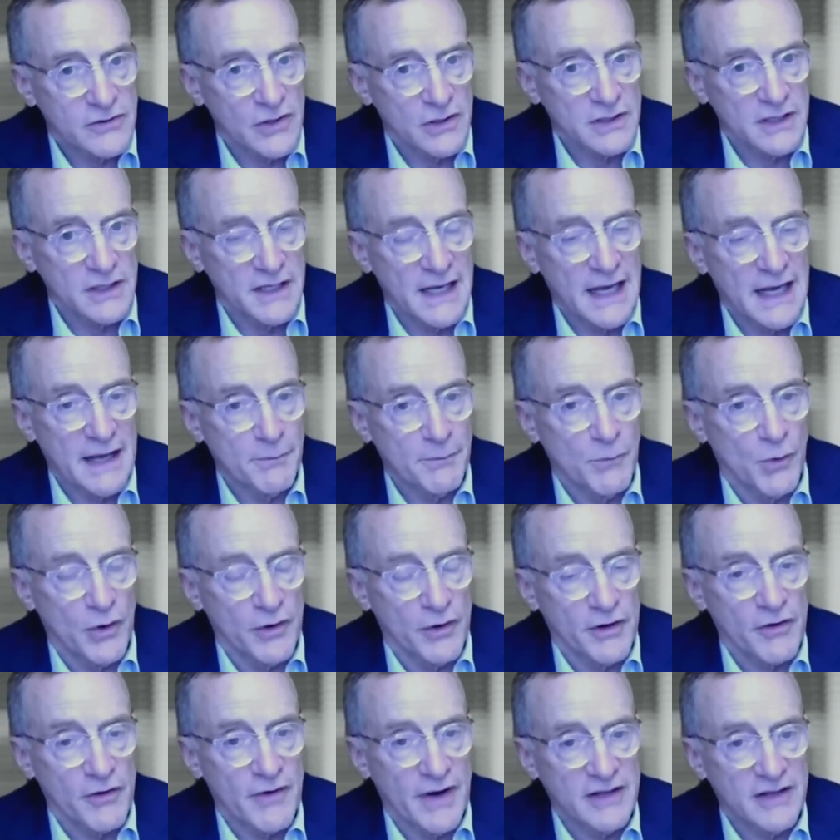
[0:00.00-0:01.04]
certainly not
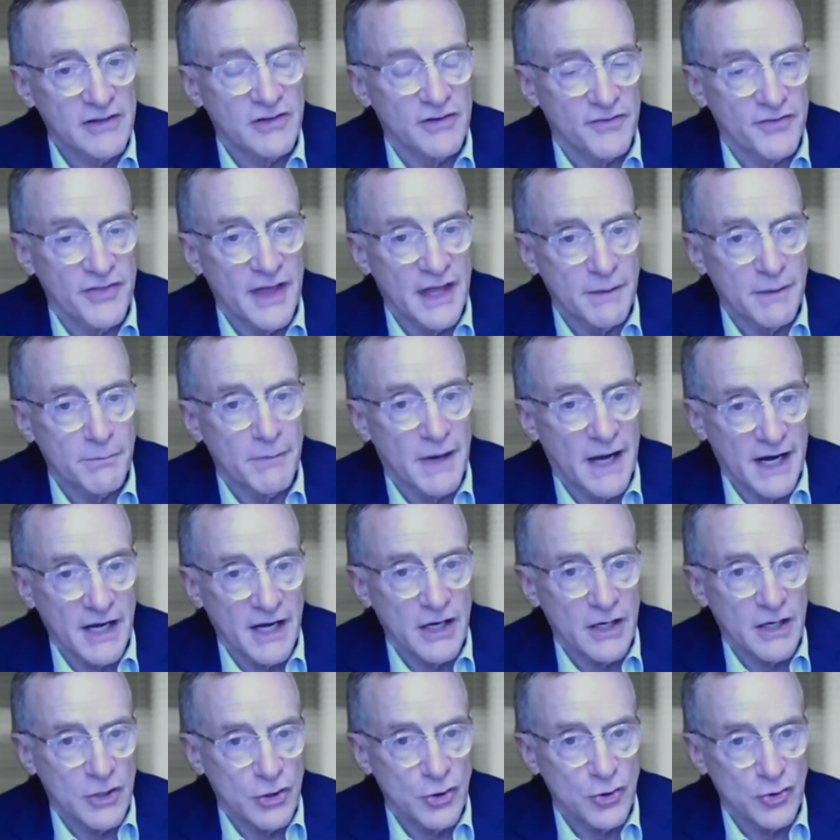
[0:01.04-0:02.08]
more aggressive than
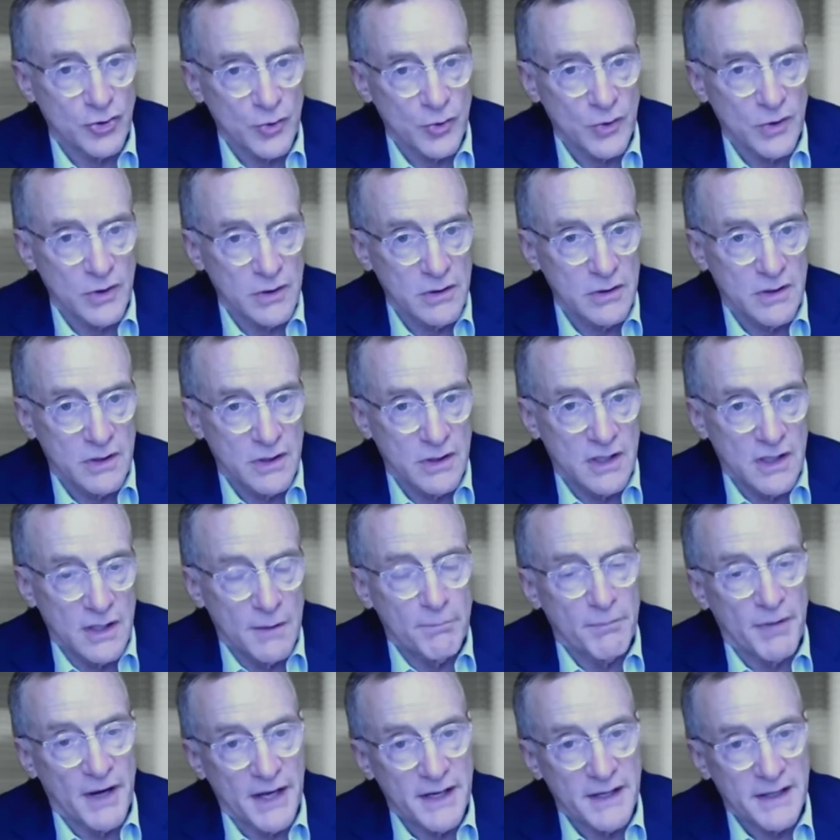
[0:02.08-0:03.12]
my usual,
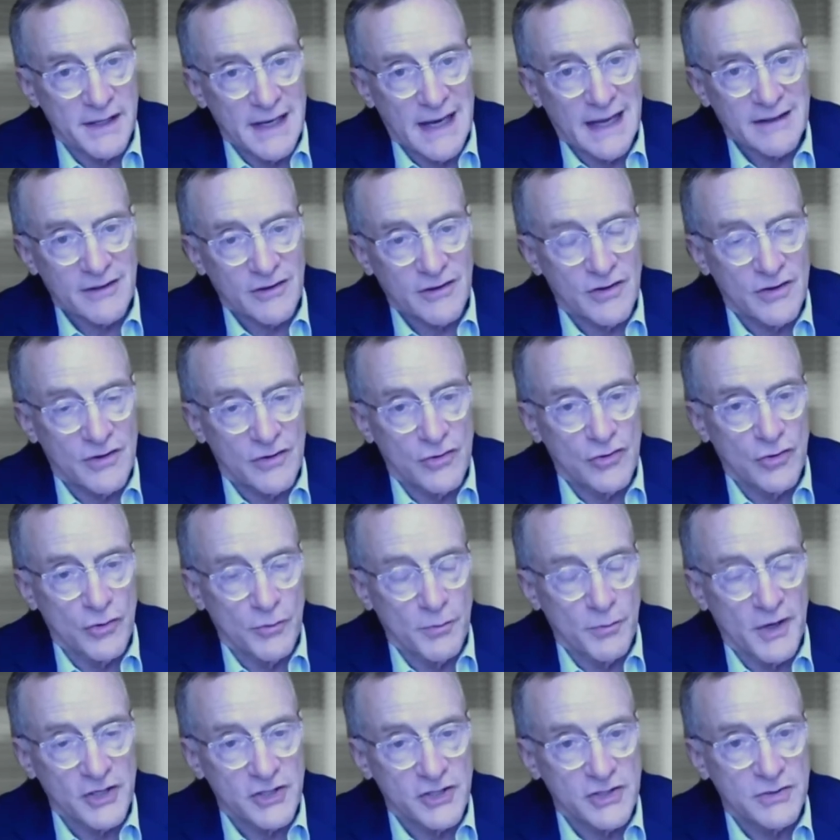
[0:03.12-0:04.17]
but not
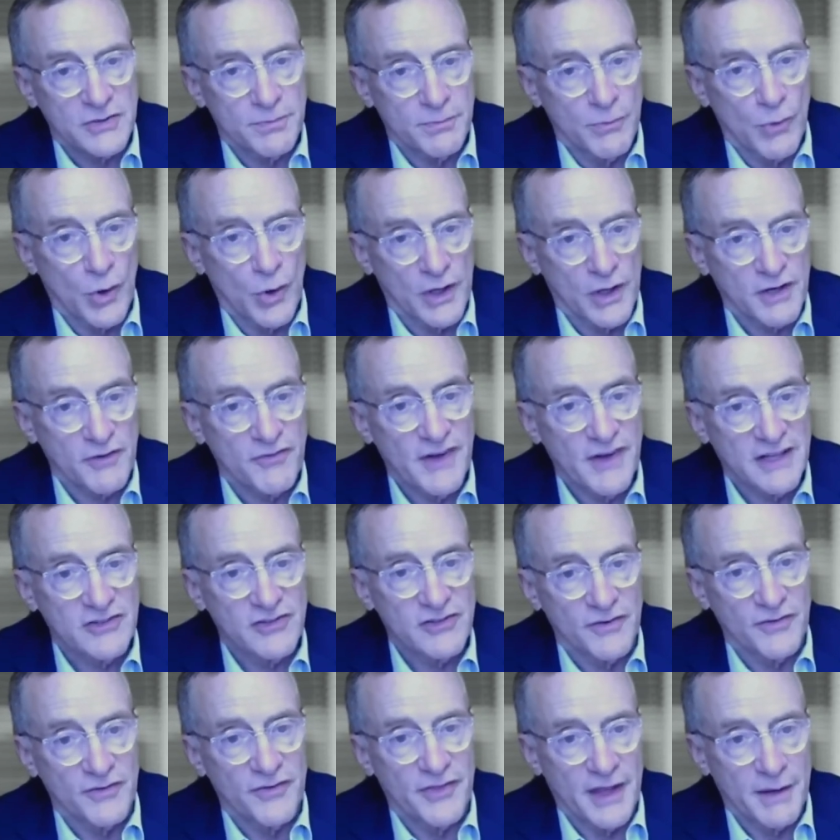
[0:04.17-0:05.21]
too much more
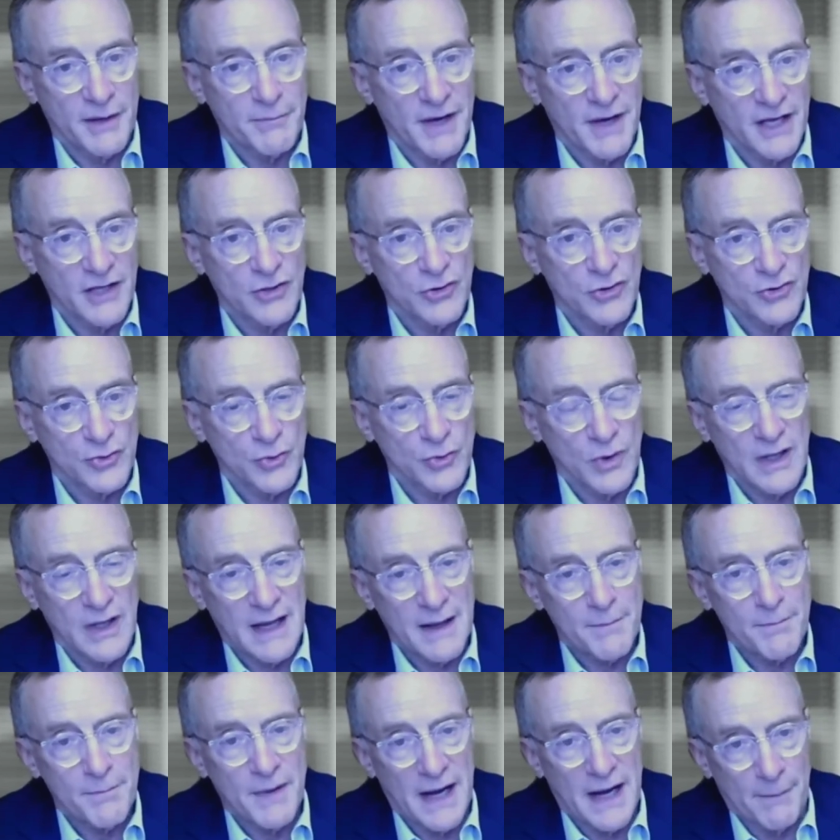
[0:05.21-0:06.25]
defensive than my
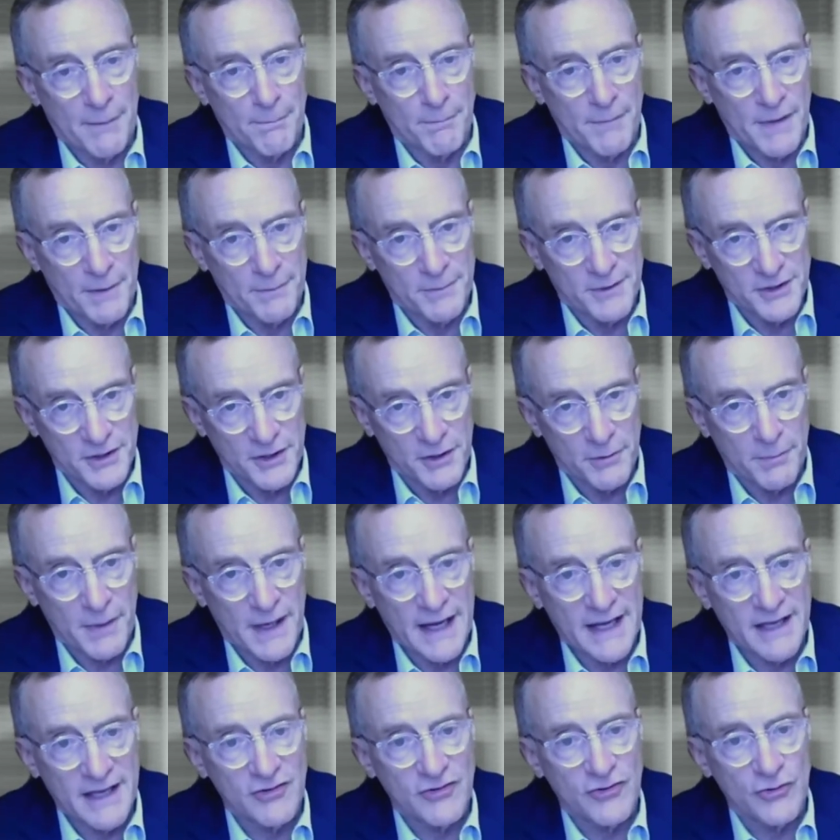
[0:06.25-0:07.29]
usual. I'm a little
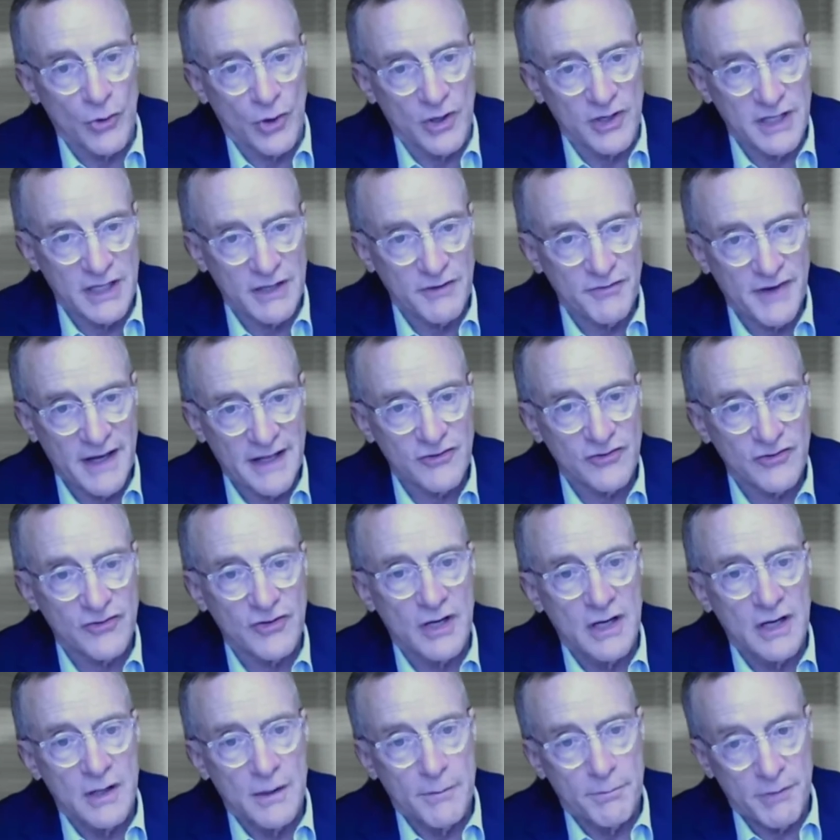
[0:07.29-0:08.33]
biased toward
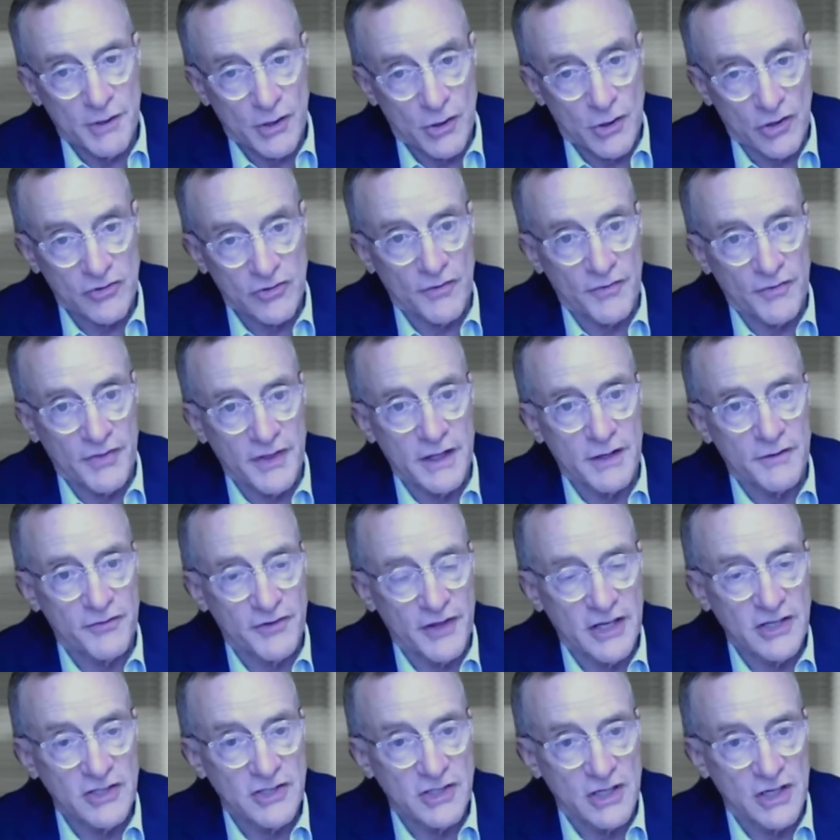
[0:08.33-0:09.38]
defense because of the
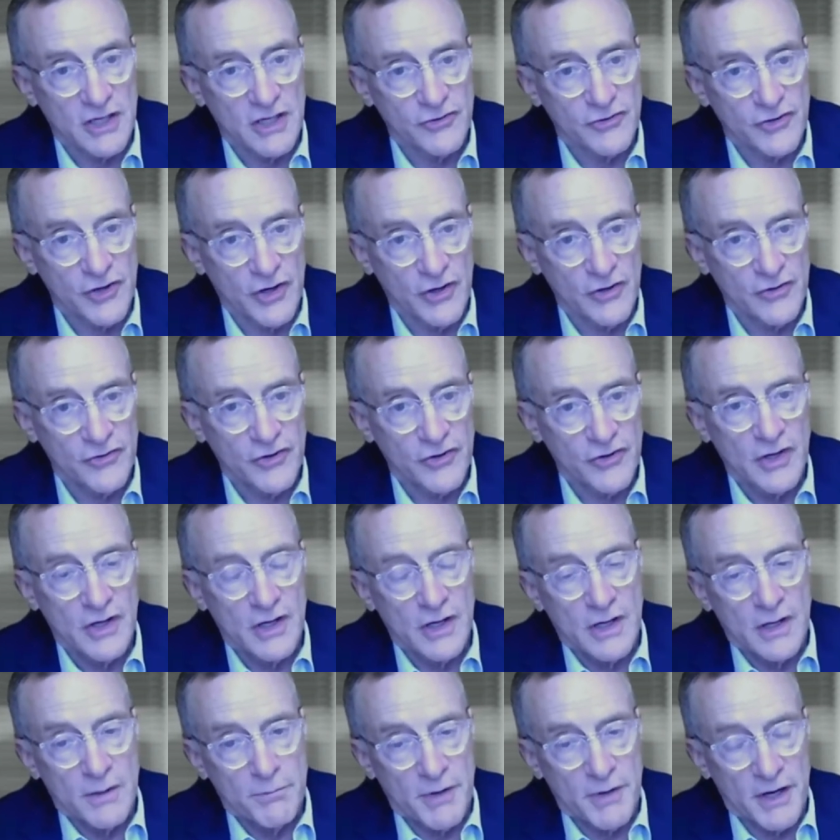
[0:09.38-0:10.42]
inflation concerns,
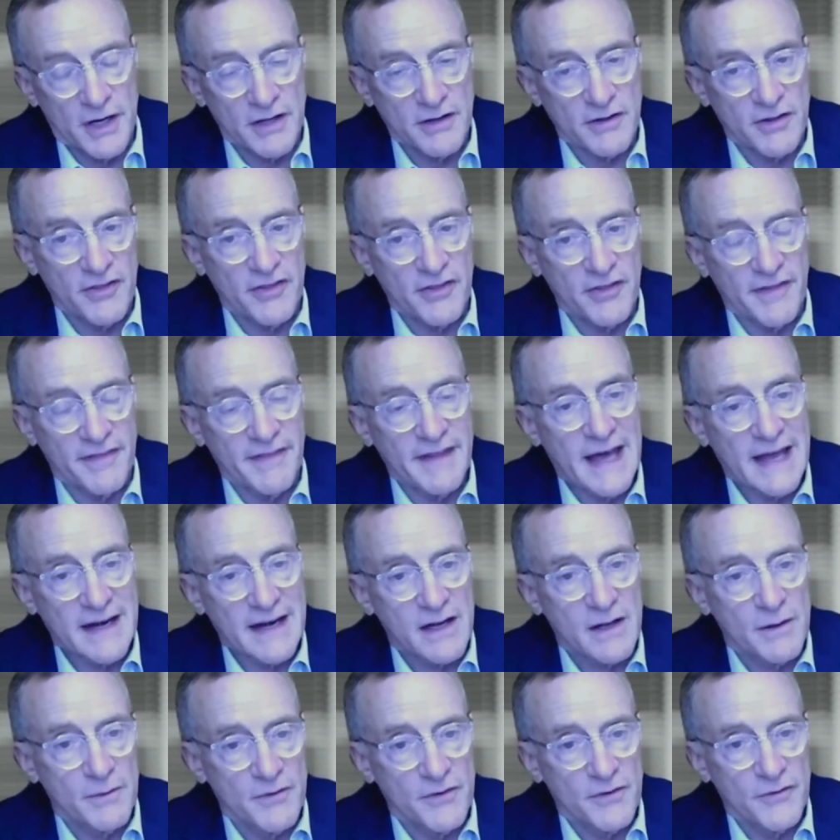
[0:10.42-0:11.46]
but other than
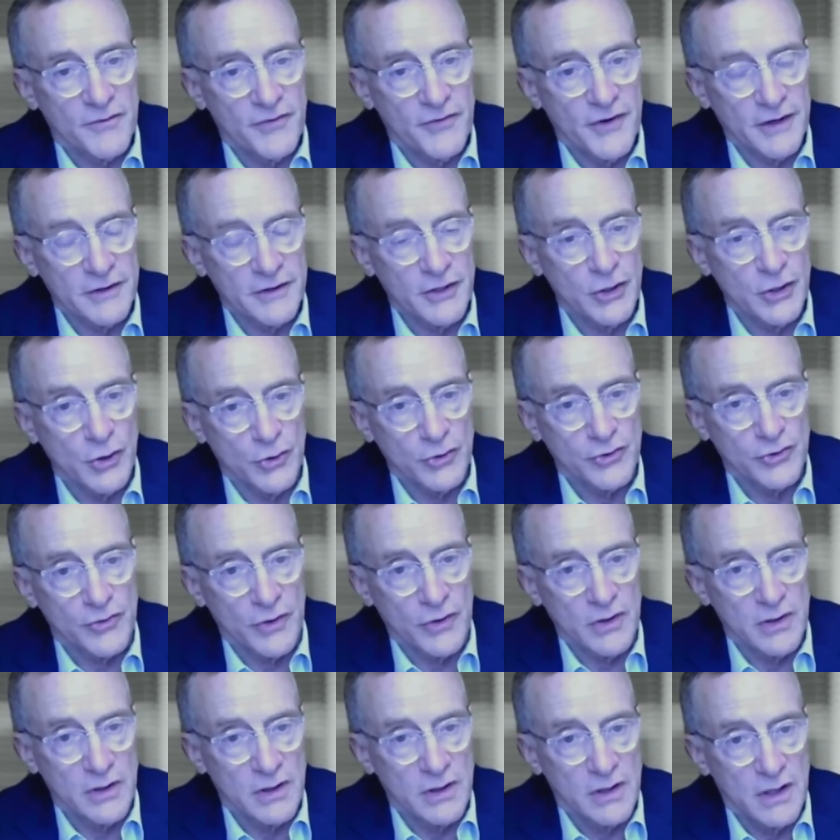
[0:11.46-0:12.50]
that, fairly
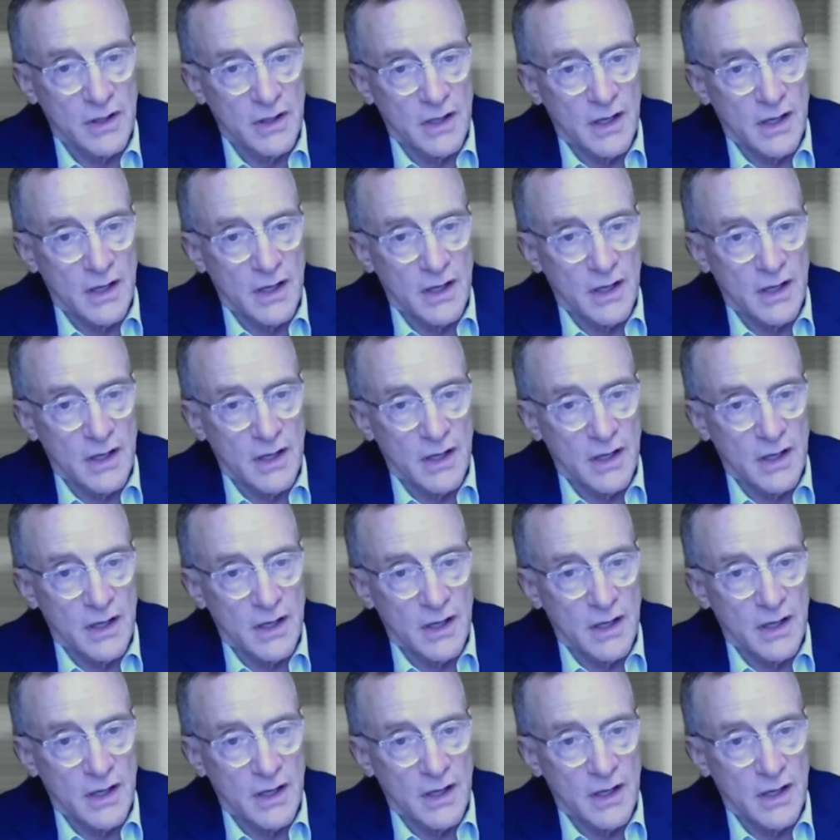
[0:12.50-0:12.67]
neutral.